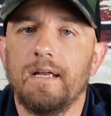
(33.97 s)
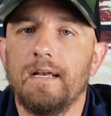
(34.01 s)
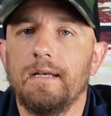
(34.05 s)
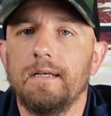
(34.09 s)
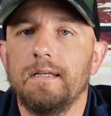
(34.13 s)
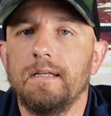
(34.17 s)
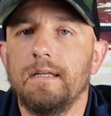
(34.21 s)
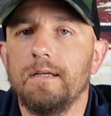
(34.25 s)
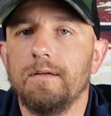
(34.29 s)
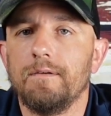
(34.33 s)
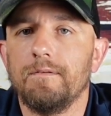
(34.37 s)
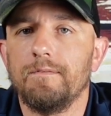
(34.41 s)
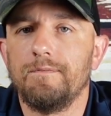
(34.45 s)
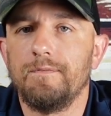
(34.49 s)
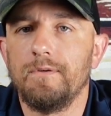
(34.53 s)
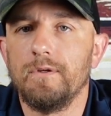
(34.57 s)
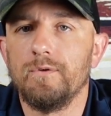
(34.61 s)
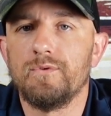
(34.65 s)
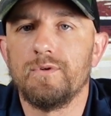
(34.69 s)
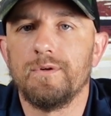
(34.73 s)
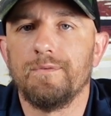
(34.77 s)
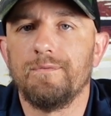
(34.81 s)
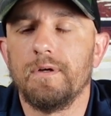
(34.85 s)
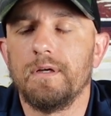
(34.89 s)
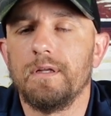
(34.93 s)
any
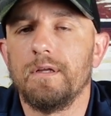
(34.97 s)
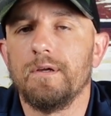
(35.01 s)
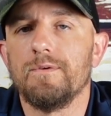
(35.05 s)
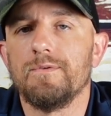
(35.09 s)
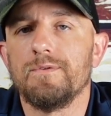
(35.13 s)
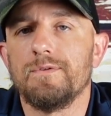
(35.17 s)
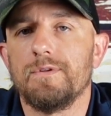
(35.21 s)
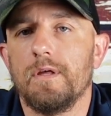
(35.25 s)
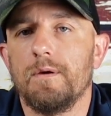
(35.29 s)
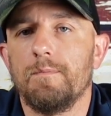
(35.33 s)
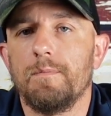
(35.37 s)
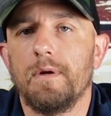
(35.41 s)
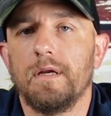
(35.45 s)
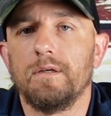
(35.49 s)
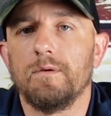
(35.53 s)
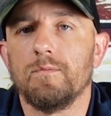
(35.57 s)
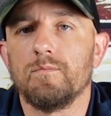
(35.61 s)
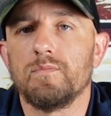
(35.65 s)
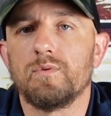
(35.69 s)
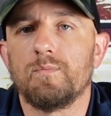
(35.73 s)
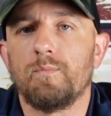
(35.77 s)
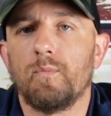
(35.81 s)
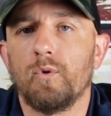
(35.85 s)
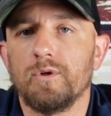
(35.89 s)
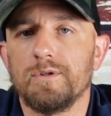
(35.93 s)
future videos that Magnum
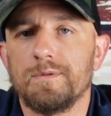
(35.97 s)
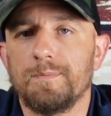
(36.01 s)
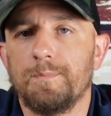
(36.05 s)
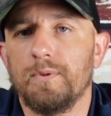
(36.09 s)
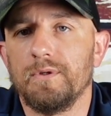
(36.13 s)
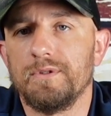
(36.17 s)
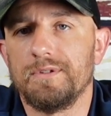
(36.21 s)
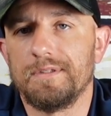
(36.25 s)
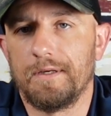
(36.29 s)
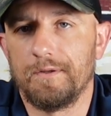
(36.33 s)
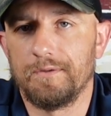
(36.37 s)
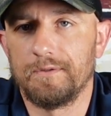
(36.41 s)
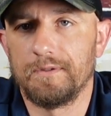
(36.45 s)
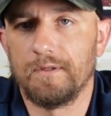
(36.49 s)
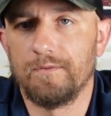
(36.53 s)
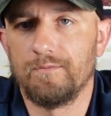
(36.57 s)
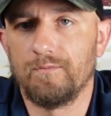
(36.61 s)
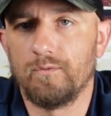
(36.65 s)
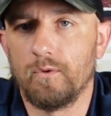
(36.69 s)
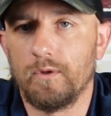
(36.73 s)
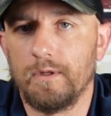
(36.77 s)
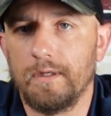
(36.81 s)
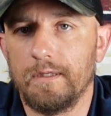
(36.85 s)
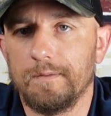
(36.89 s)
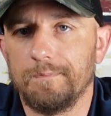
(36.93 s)
Sports puts out there
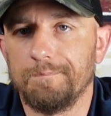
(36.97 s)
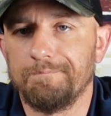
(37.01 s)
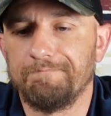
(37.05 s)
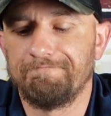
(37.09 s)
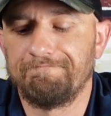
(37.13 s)
for you.